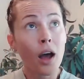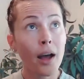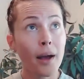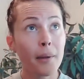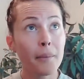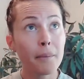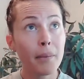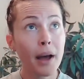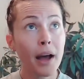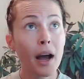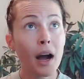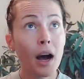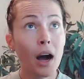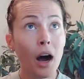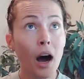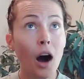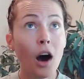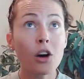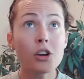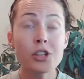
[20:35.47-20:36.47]

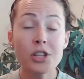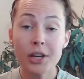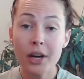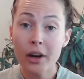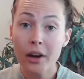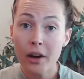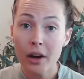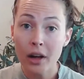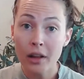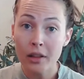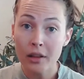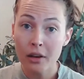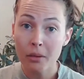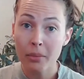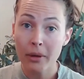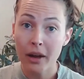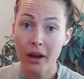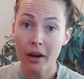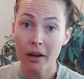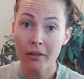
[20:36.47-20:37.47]
I'll share a
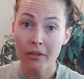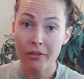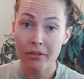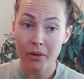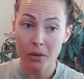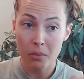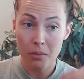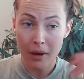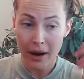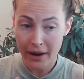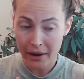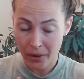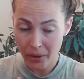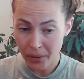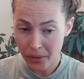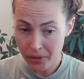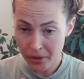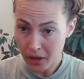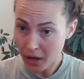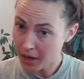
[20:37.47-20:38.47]
little bit of my
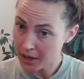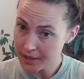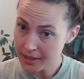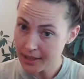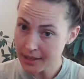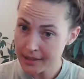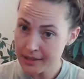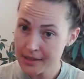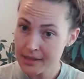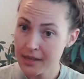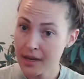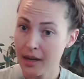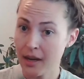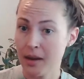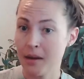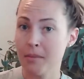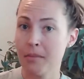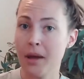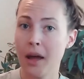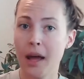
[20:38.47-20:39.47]
own context,
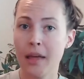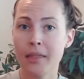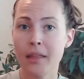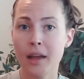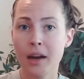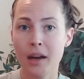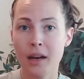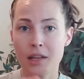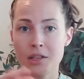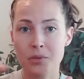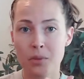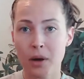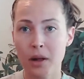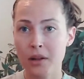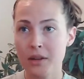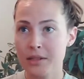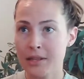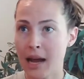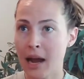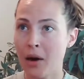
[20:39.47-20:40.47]
and then as
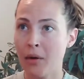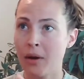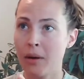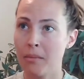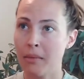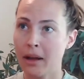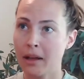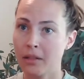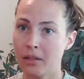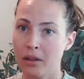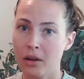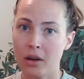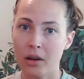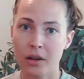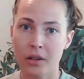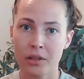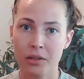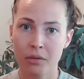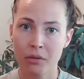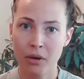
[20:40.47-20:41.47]
well as how it might
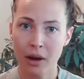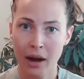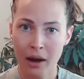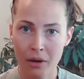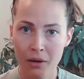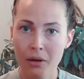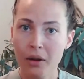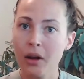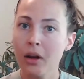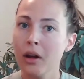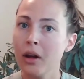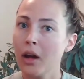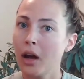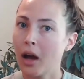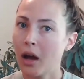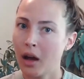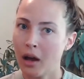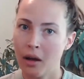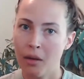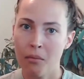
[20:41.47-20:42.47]
look throughout
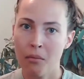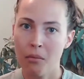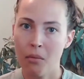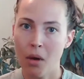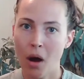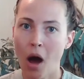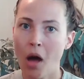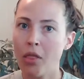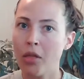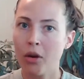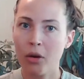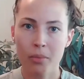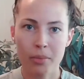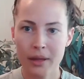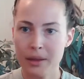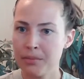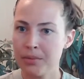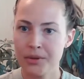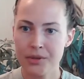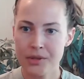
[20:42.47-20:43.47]
other
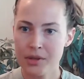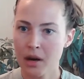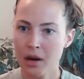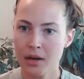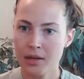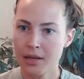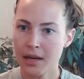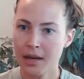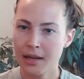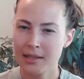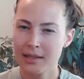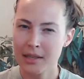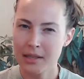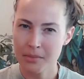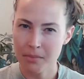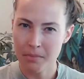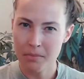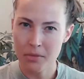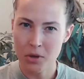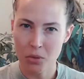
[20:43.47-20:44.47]
people's contexts
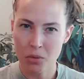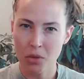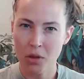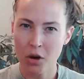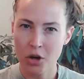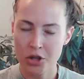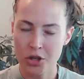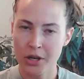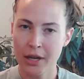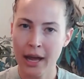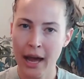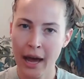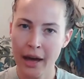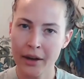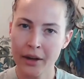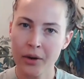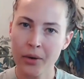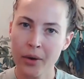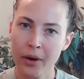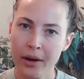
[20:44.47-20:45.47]
as, larger
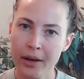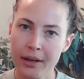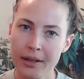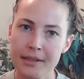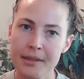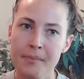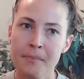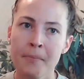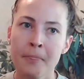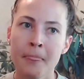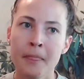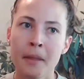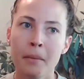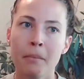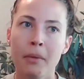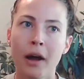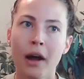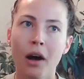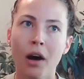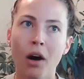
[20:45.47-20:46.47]
categories,
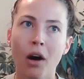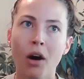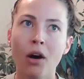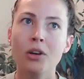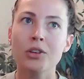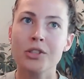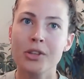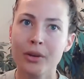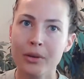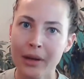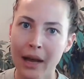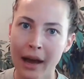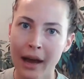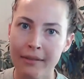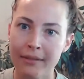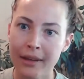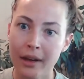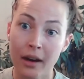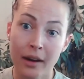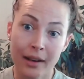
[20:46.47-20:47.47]
but also
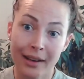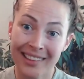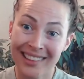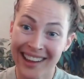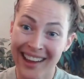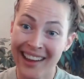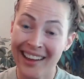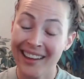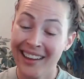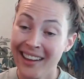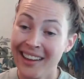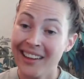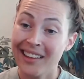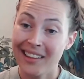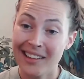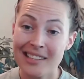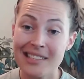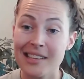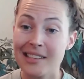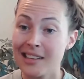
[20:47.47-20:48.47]
caveating that
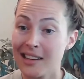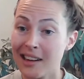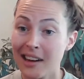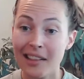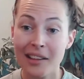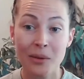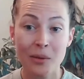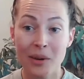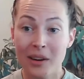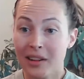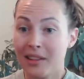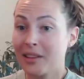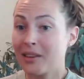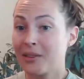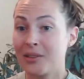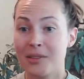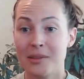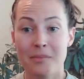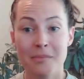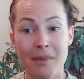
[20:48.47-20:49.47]
this is another one of
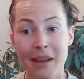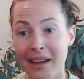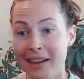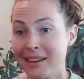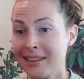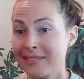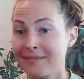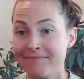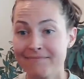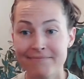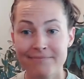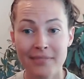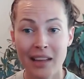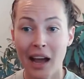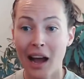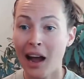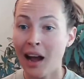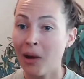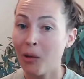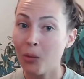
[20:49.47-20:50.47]
those, man,
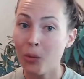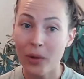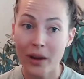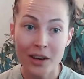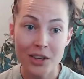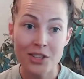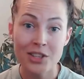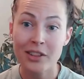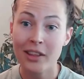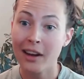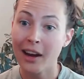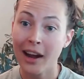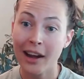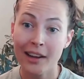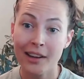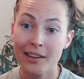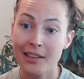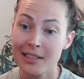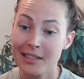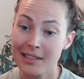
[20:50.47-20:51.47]
I wish that
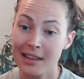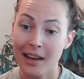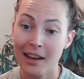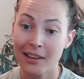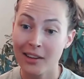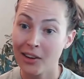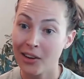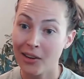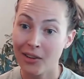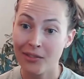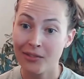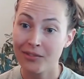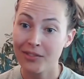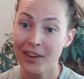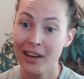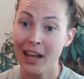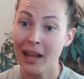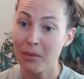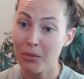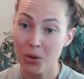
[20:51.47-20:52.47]
I could design,
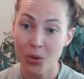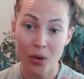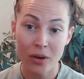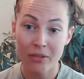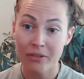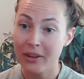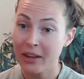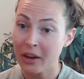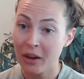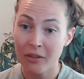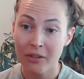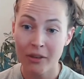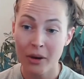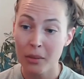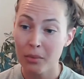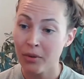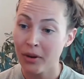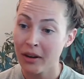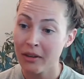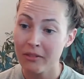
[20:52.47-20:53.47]
name your
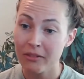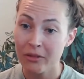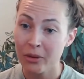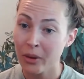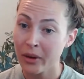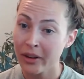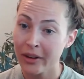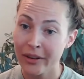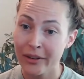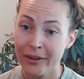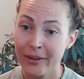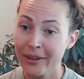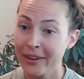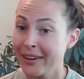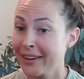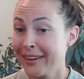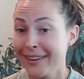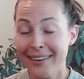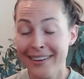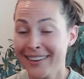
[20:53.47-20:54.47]
fingerprint for you,
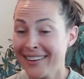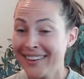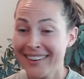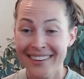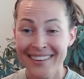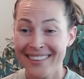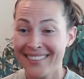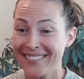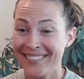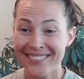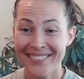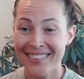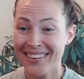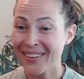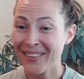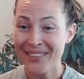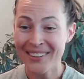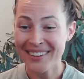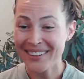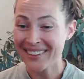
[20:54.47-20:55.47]
but
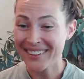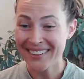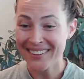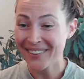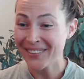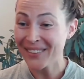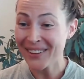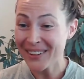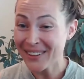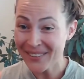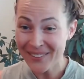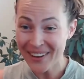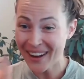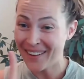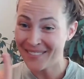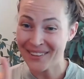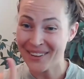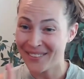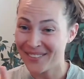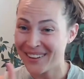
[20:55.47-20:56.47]
only you
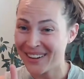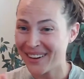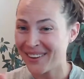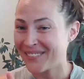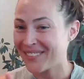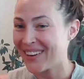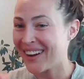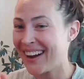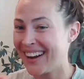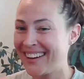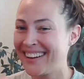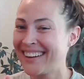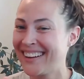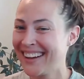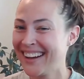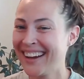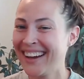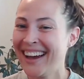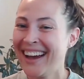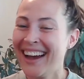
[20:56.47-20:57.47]
have your fingerprint.
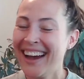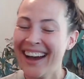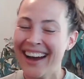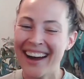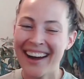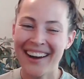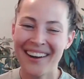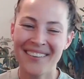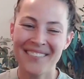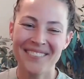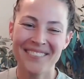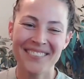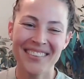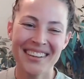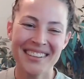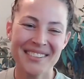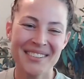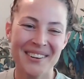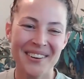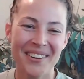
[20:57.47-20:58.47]

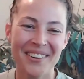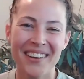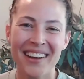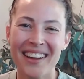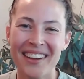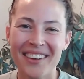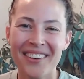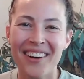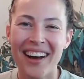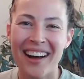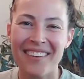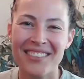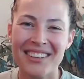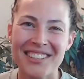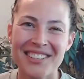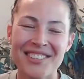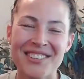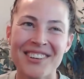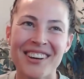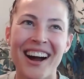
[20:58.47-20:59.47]
And so you'll have
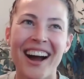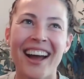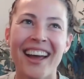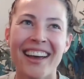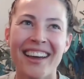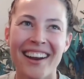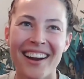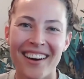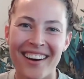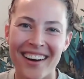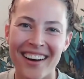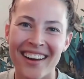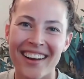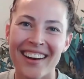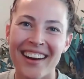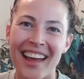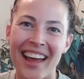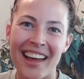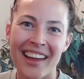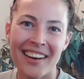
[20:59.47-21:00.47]
to try it
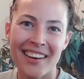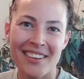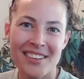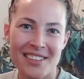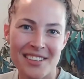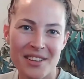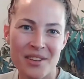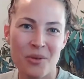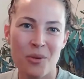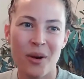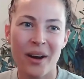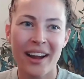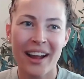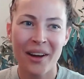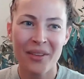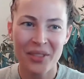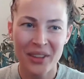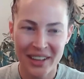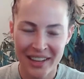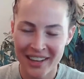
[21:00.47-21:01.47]
on and work
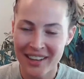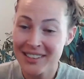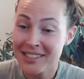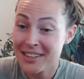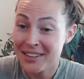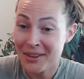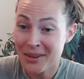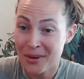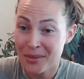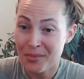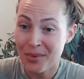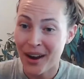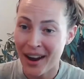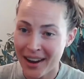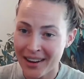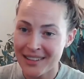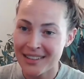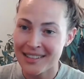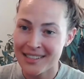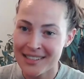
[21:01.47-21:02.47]
out the kinks in your own
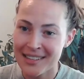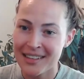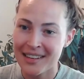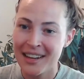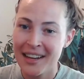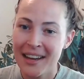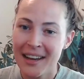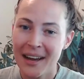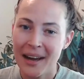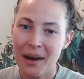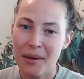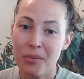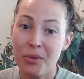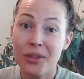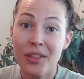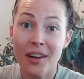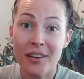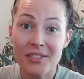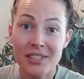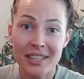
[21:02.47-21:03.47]
practice. And
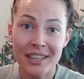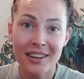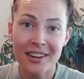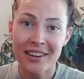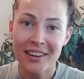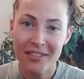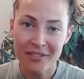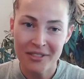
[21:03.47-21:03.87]
would love to hear